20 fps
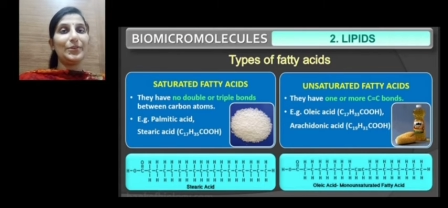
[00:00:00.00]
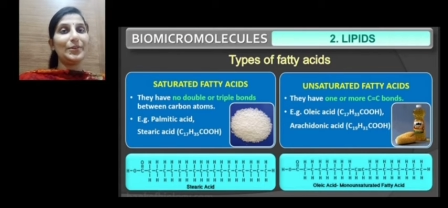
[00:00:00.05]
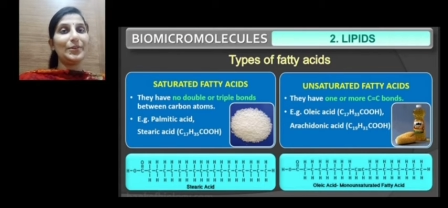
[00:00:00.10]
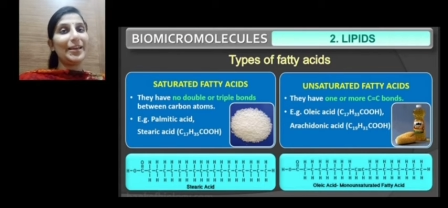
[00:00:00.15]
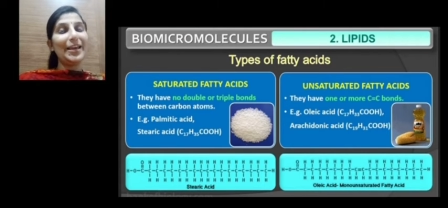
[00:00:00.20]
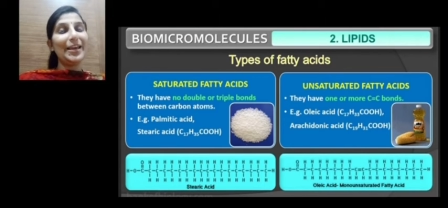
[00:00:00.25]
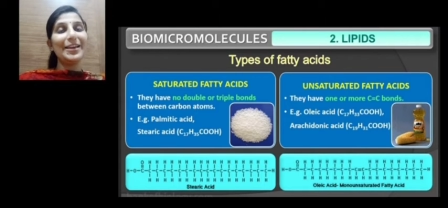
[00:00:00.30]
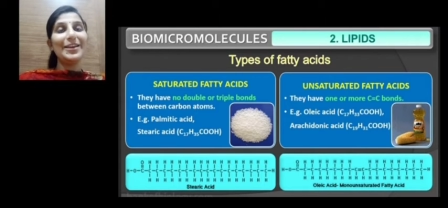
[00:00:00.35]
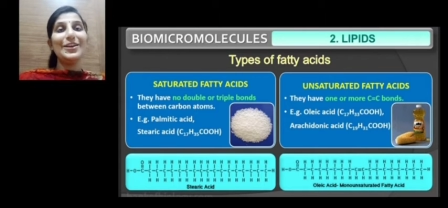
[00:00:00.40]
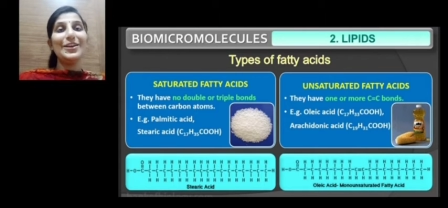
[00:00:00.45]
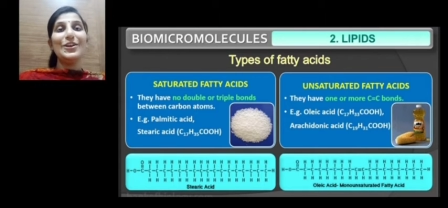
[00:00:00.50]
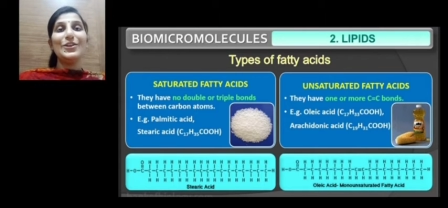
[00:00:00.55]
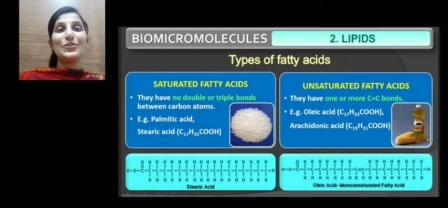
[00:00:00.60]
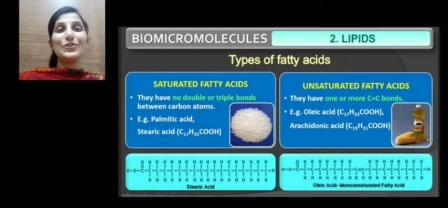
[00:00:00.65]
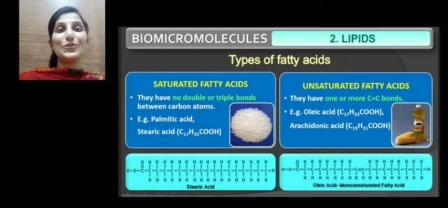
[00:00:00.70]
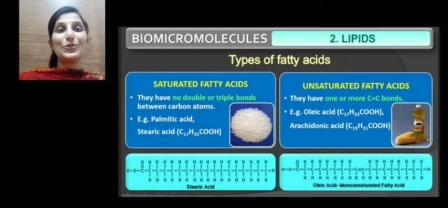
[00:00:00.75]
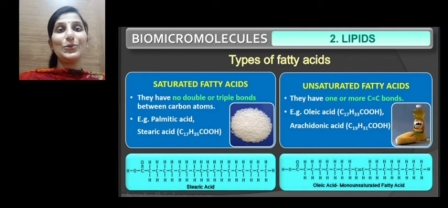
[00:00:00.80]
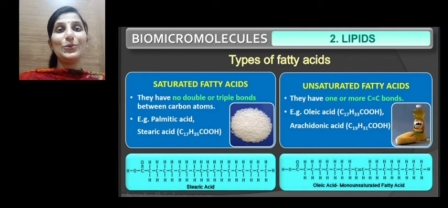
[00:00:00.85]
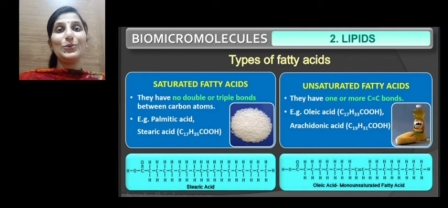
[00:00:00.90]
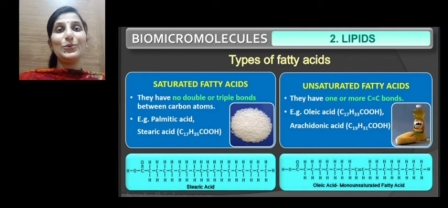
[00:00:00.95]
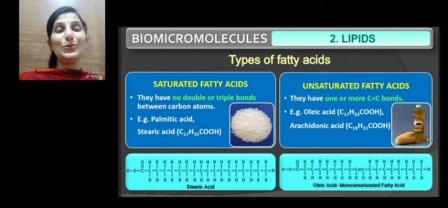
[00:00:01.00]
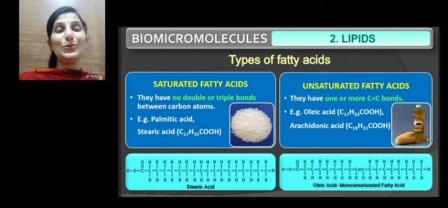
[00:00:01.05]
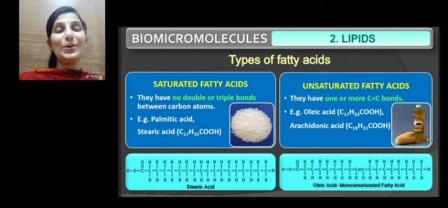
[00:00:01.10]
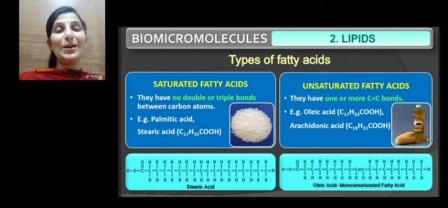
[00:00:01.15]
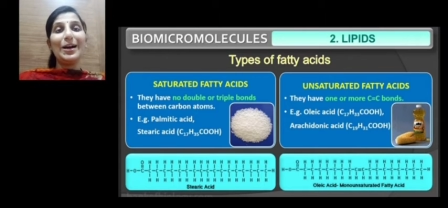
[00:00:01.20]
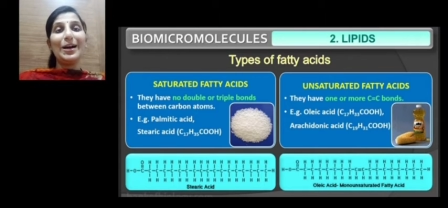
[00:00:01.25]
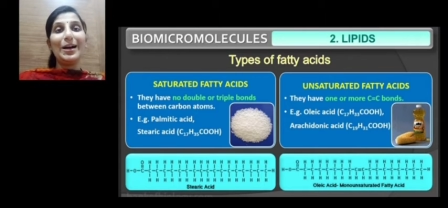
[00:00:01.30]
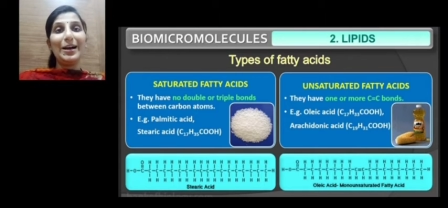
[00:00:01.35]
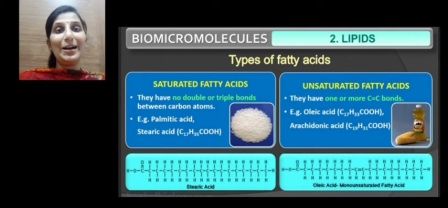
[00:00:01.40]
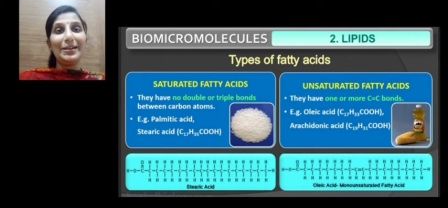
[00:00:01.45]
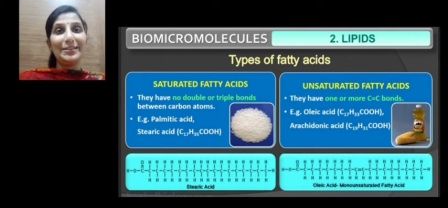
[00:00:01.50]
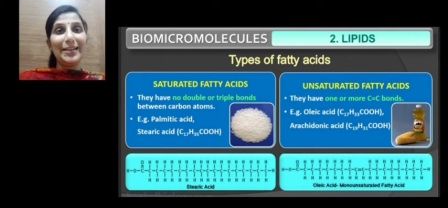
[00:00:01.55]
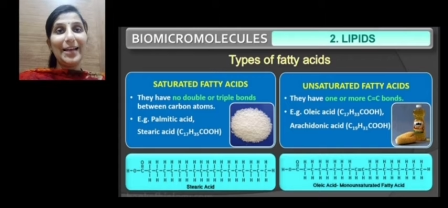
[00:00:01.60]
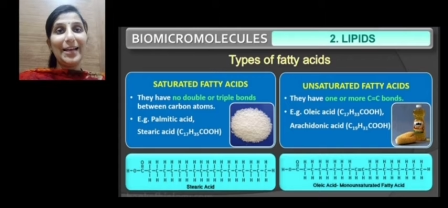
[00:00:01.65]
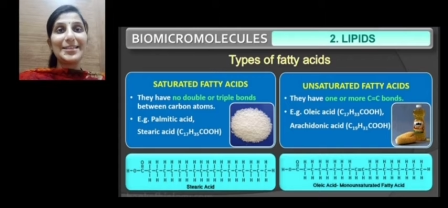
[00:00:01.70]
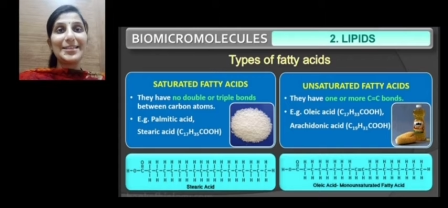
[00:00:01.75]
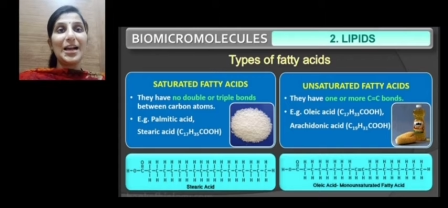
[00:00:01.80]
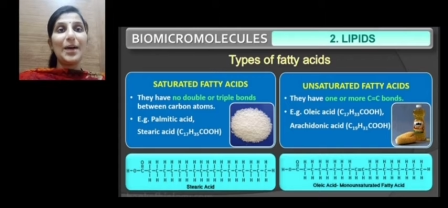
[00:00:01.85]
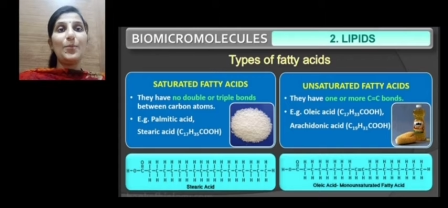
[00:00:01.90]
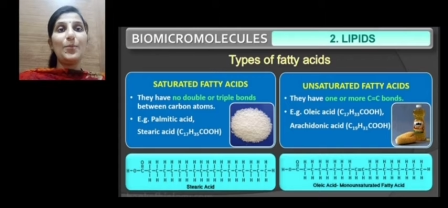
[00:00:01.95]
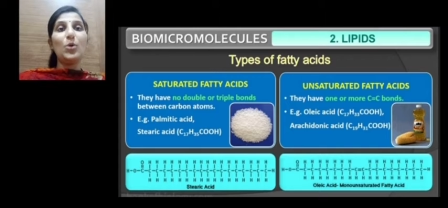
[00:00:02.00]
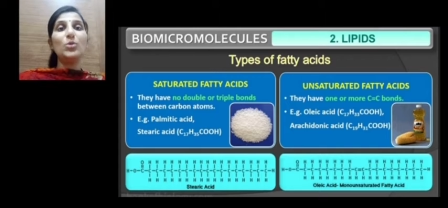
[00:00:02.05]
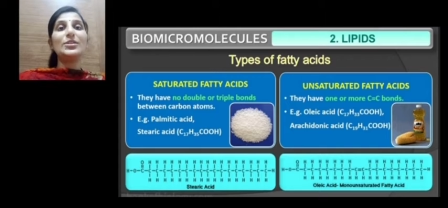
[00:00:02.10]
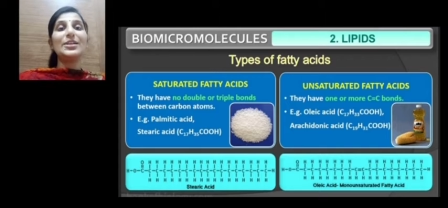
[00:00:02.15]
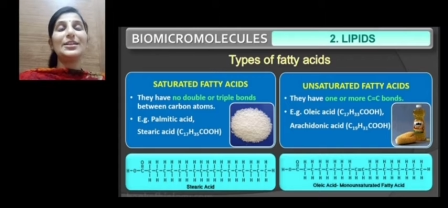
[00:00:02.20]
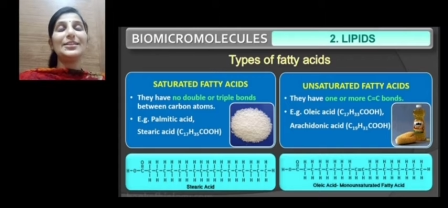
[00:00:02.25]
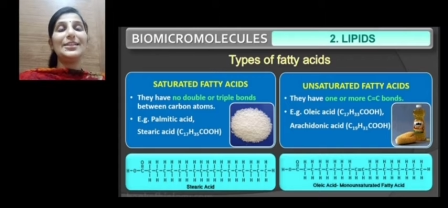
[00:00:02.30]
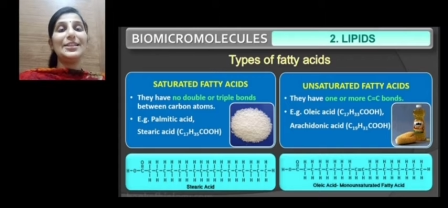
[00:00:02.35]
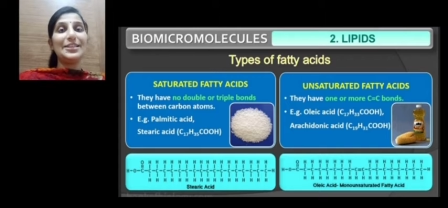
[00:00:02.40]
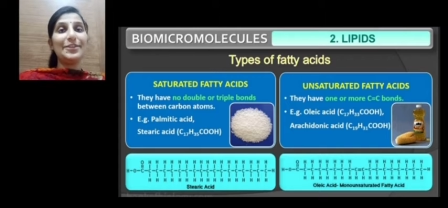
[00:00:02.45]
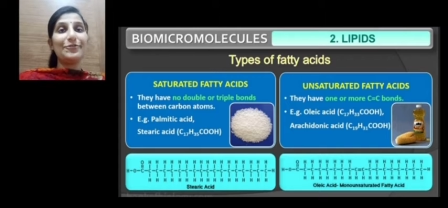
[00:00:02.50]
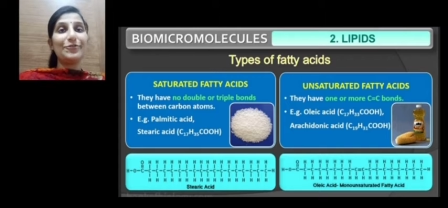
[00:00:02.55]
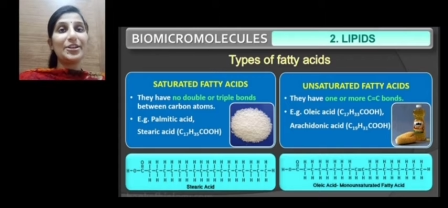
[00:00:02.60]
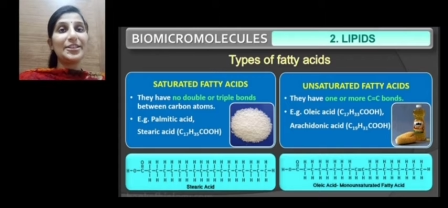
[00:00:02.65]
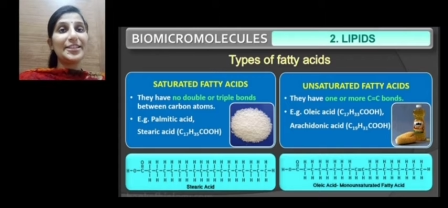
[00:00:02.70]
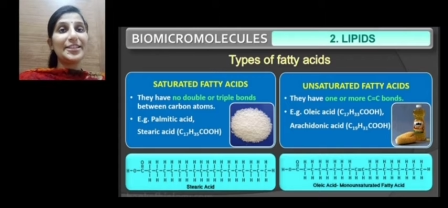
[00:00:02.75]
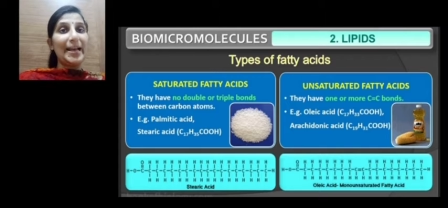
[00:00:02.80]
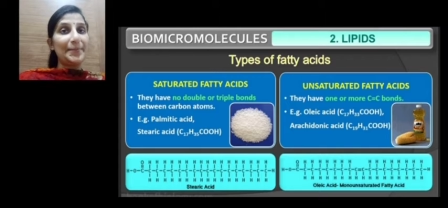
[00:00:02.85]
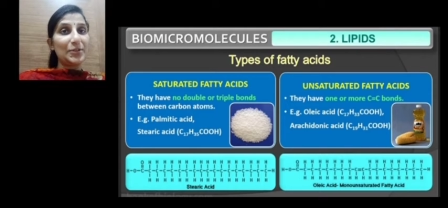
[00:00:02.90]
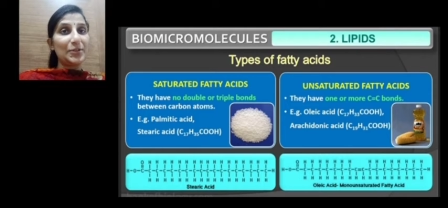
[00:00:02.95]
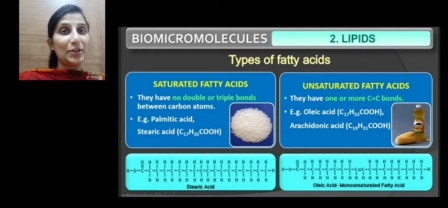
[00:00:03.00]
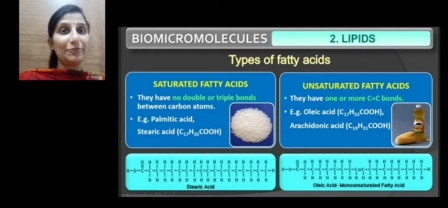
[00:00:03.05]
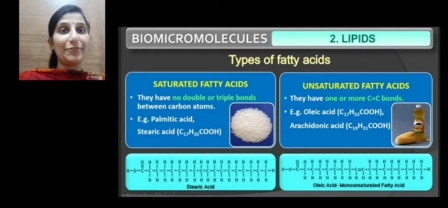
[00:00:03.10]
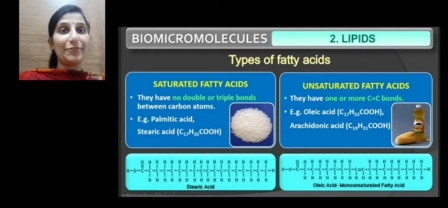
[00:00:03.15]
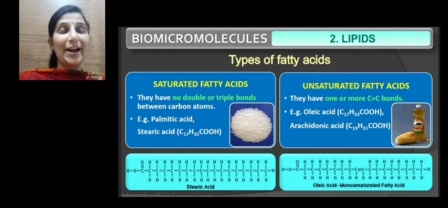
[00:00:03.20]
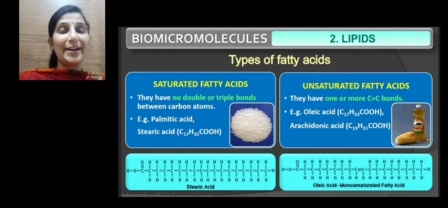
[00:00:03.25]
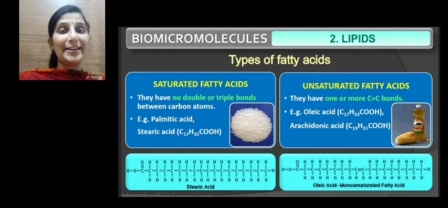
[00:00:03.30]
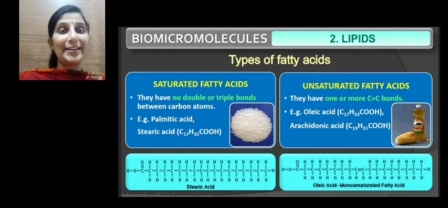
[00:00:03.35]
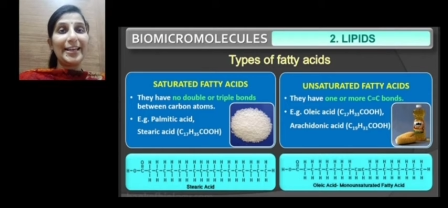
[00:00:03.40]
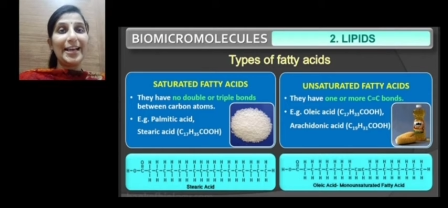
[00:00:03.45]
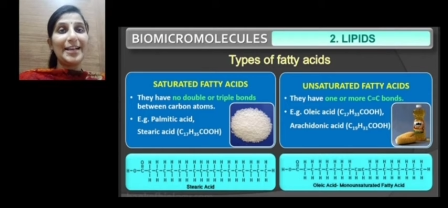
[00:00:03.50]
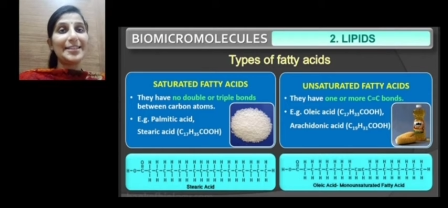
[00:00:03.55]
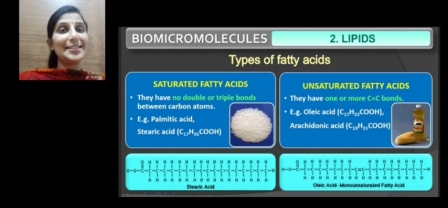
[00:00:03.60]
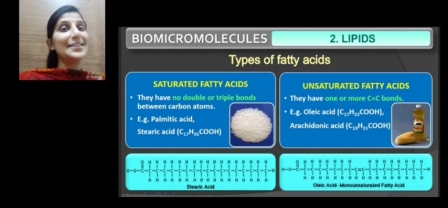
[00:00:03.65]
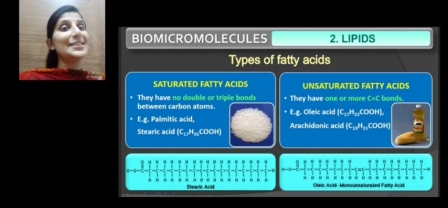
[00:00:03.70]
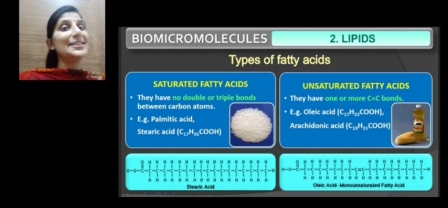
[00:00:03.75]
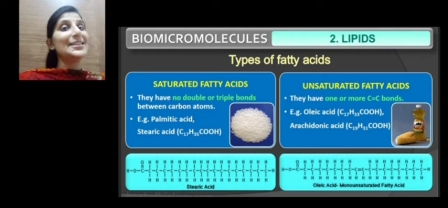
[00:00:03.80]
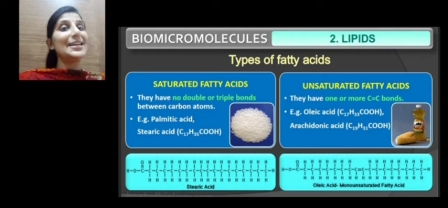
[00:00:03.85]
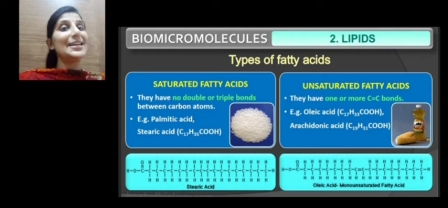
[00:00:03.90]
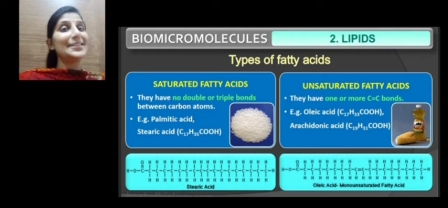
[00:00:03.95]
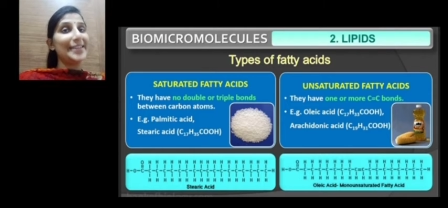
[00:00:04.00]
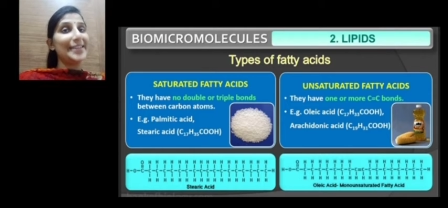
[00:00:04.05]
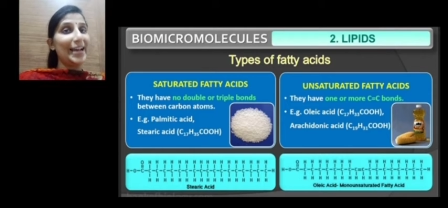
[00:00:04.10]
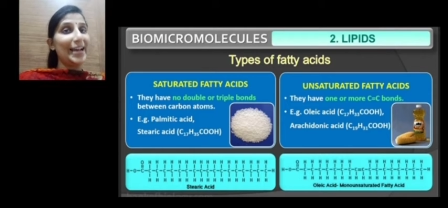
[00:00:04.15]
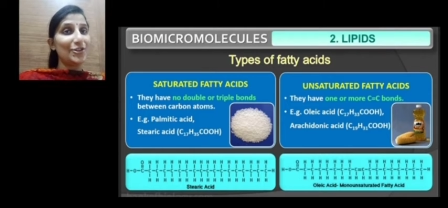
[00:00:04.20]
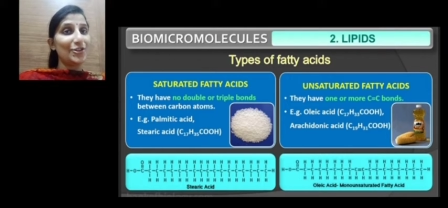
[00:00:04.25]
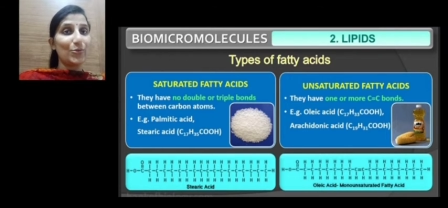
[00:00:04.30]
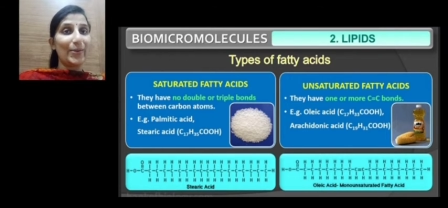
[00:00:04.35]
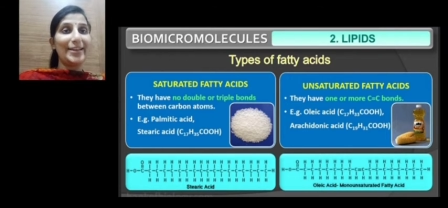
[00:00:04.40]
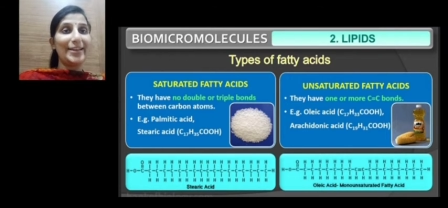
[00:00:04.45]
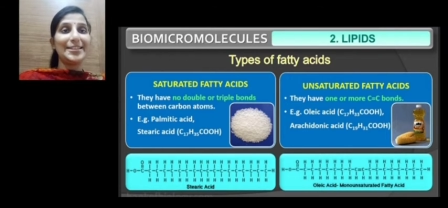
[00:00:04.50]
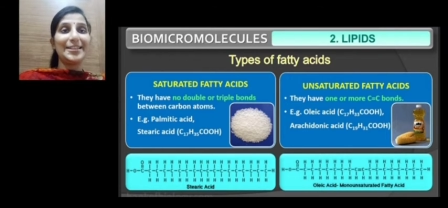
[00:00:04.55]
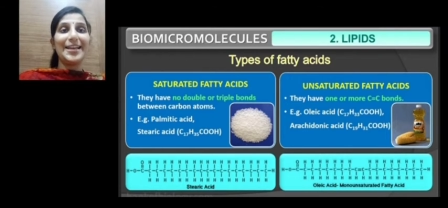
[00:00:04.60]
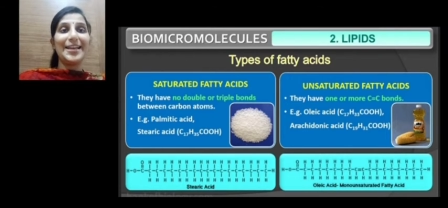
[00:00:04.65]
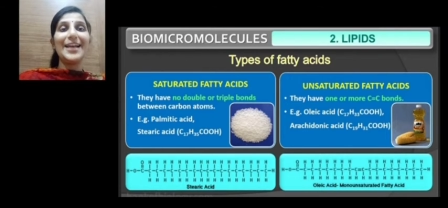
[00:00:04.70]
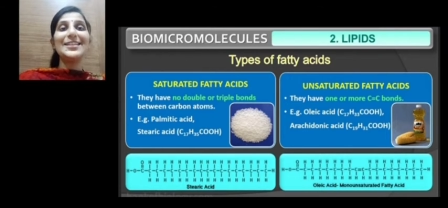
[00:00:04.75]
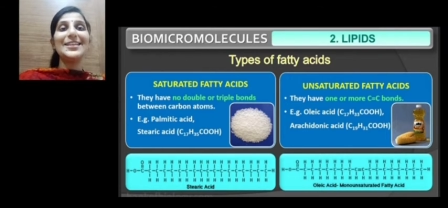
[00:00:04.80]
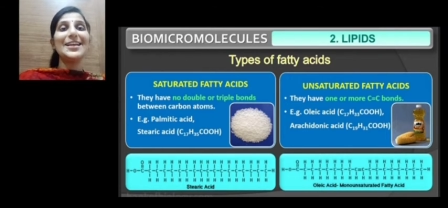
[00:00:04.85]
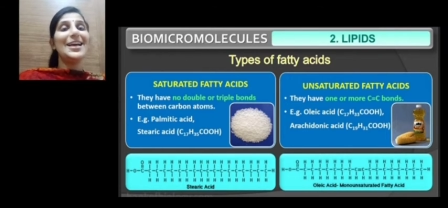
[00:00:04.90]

Okay, so that's about the different types of fatty acids, saturated and